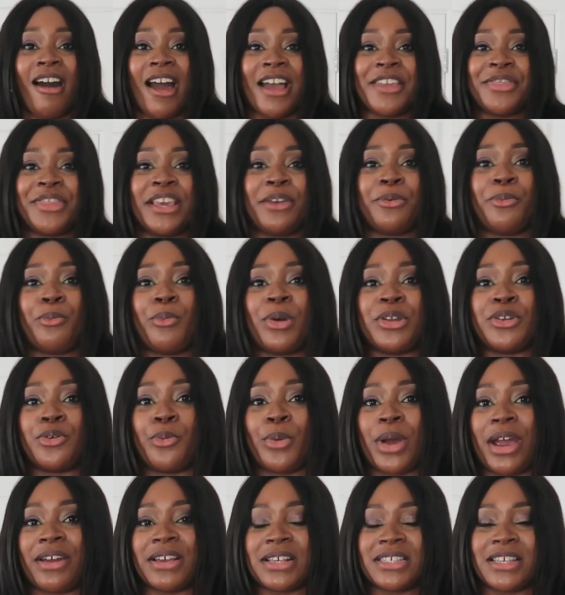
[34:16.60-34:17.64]
I think when you're
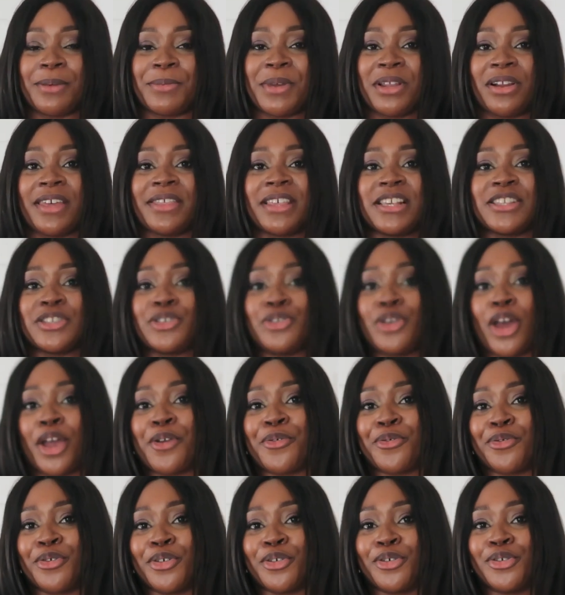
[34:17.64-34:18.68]
wearing something like this, go
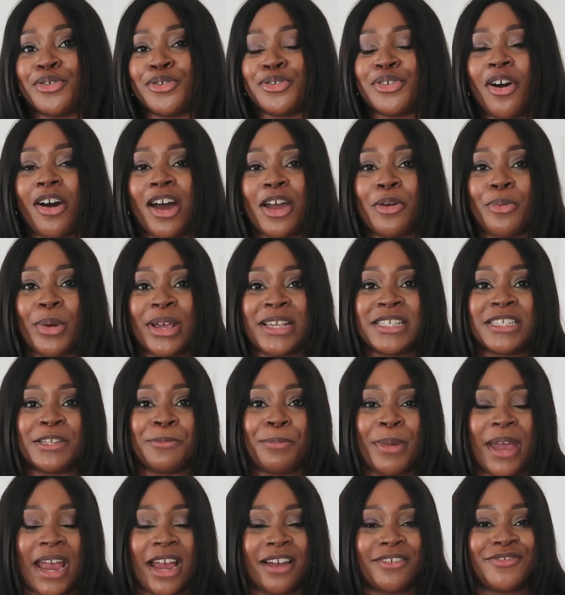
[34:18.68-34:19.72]
for a good
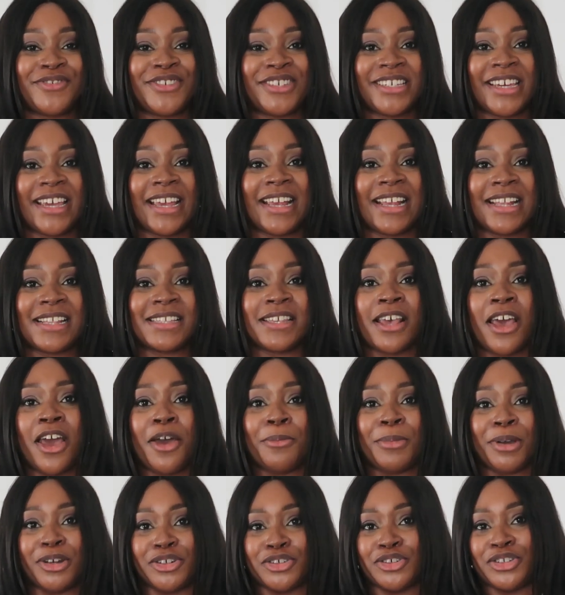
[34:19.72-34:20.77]
high-waisted pair of jeans,
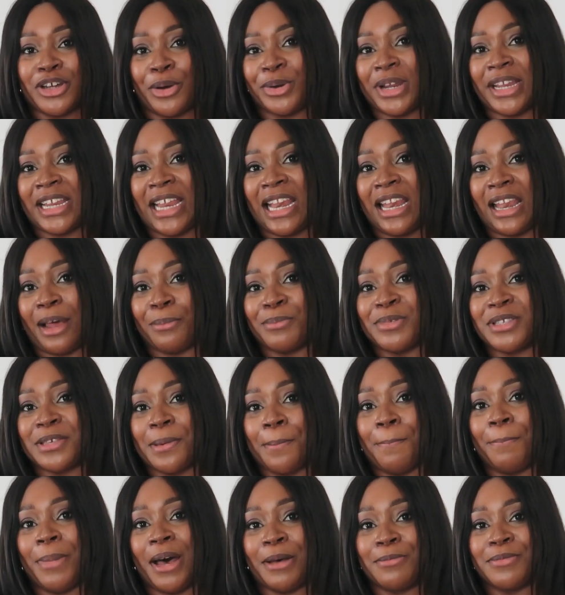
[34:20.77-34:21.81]
because you don't want any lumps
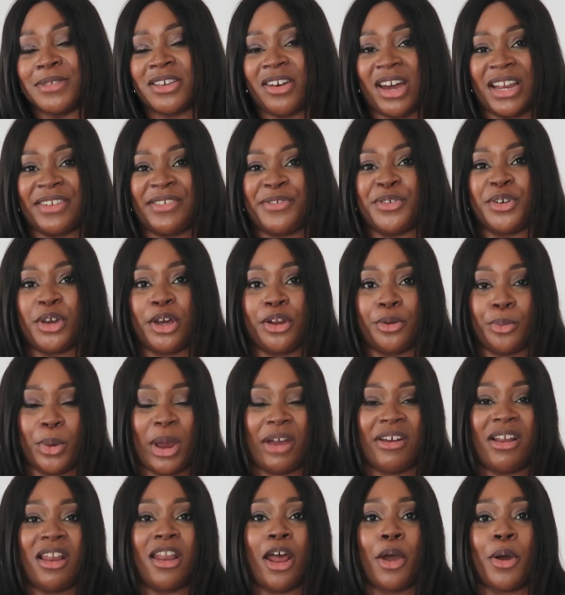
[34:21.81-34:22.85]
and bumps, kind of, if you're going to
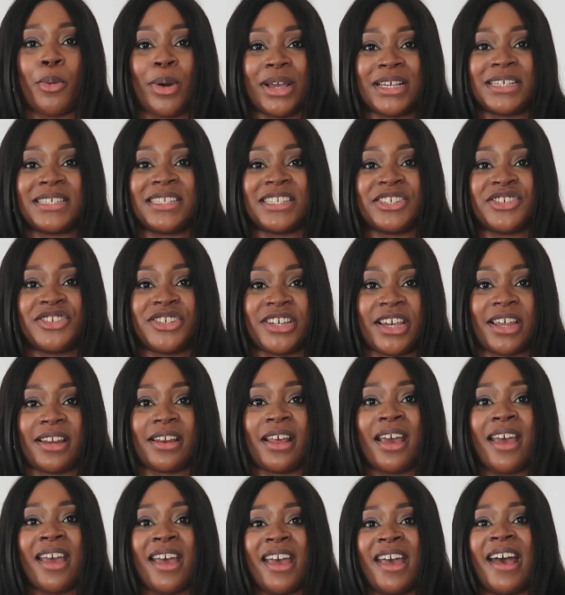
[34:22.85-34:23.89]
wear a lower-waisted
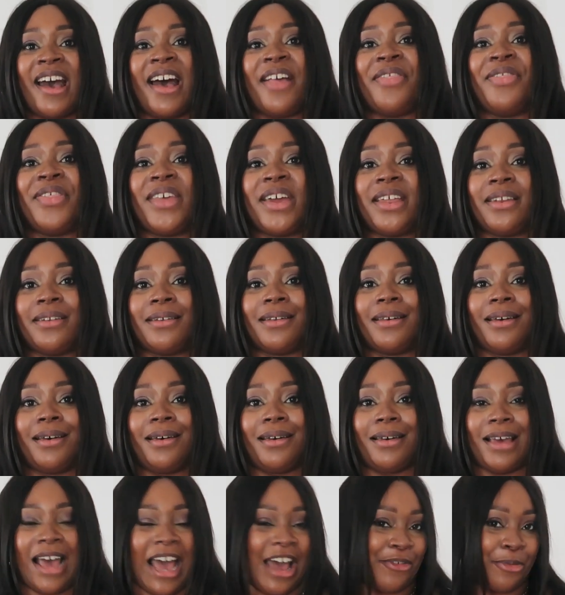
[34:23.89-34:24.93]
jean and then
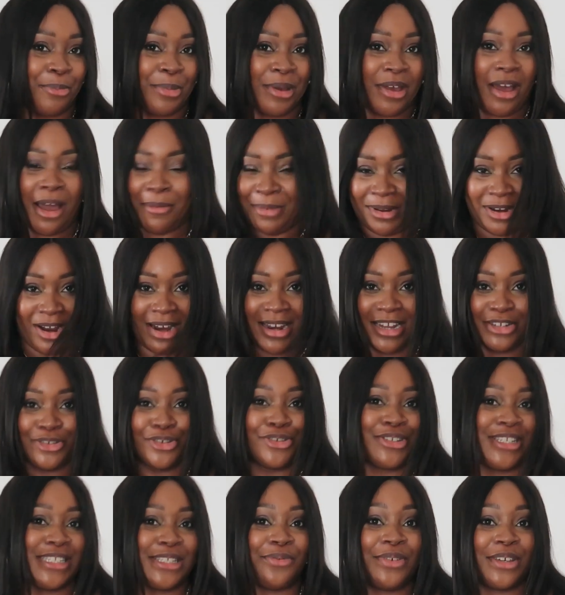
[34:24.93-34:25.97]
have a bit, I mean, unless
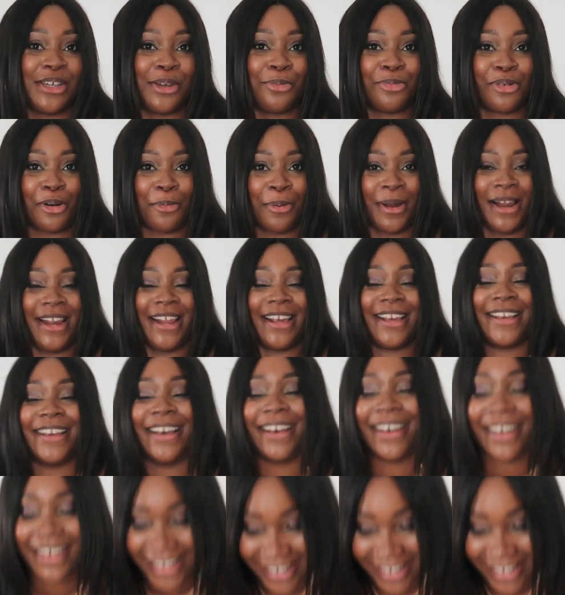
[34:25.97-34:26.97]
your jeans fit you properly,